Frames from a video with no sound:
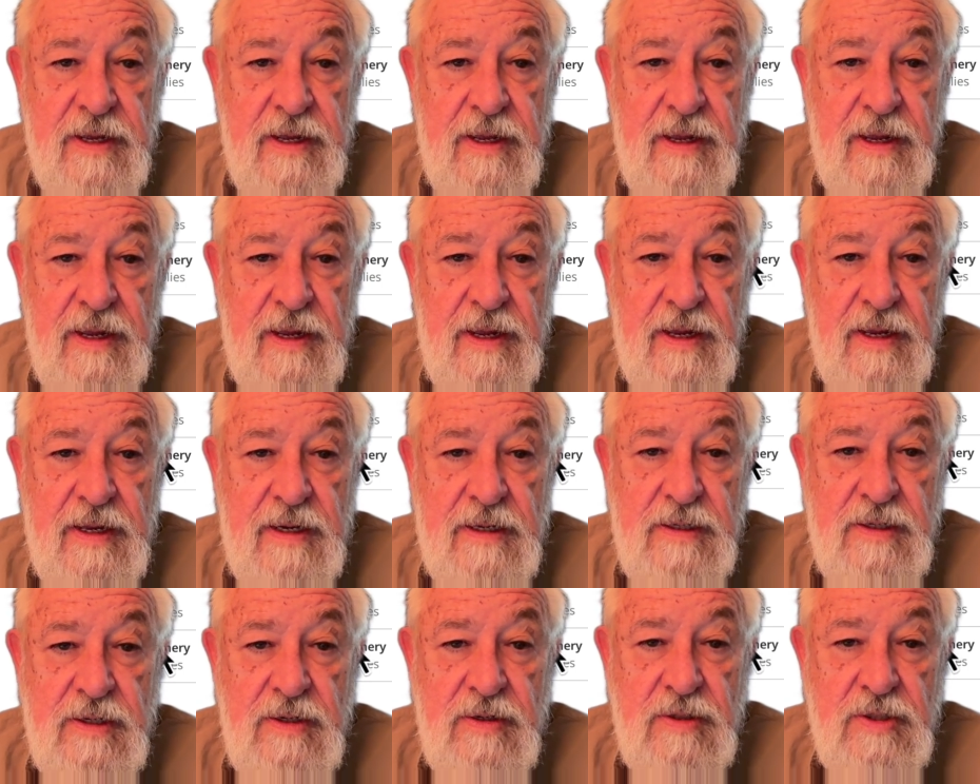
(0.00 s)

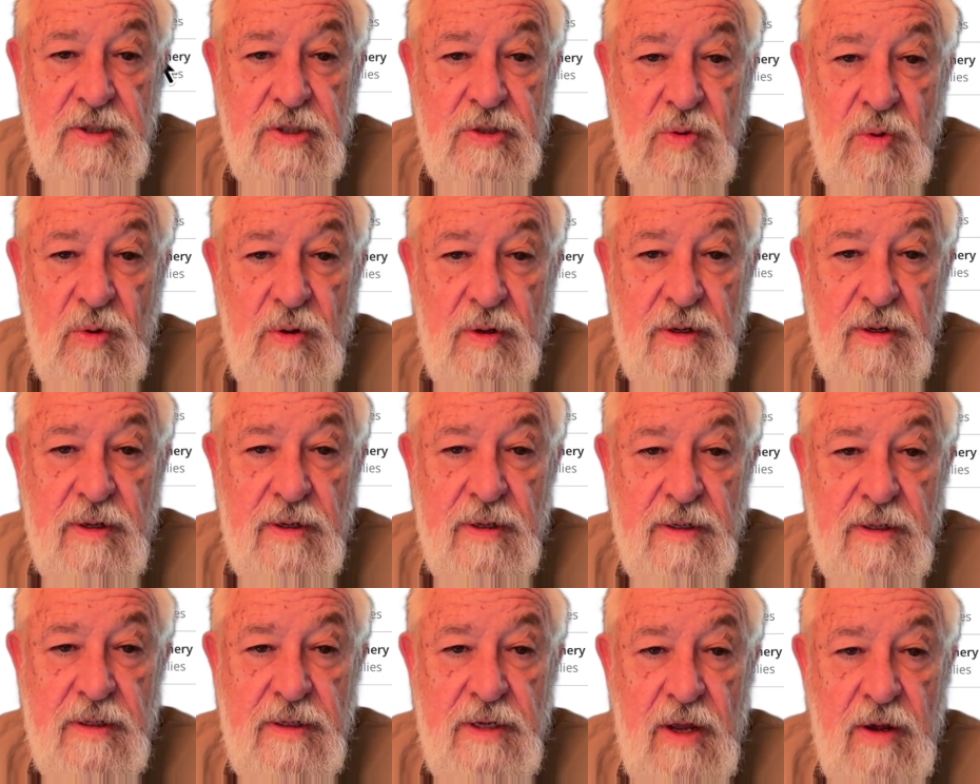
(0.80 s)
And you just
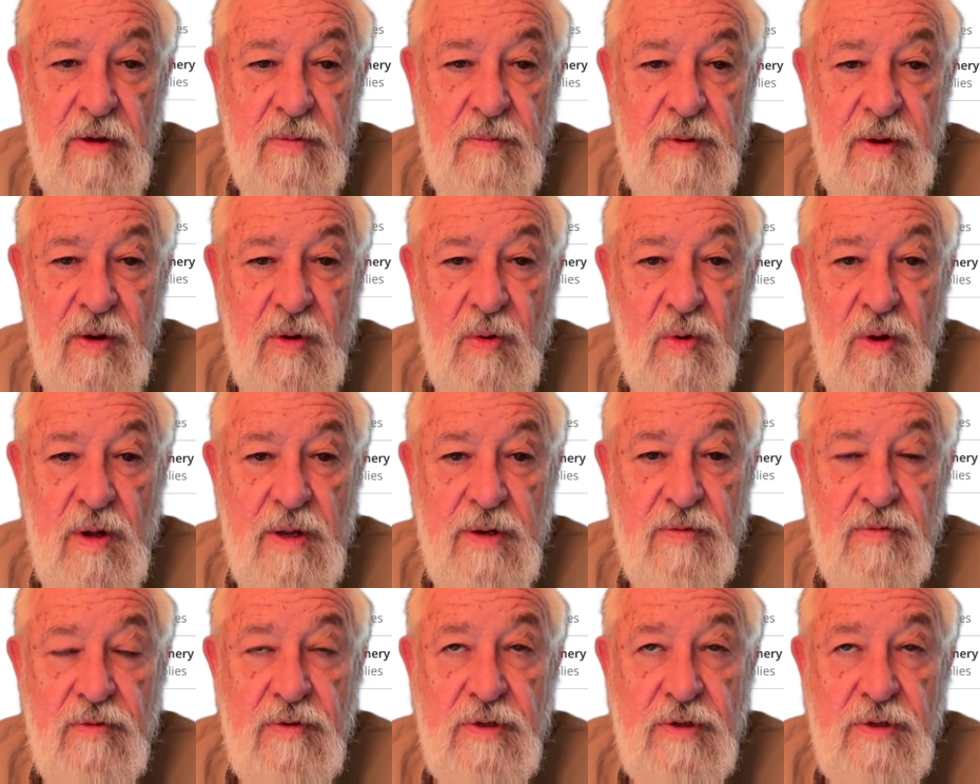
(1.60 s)
want to talk about what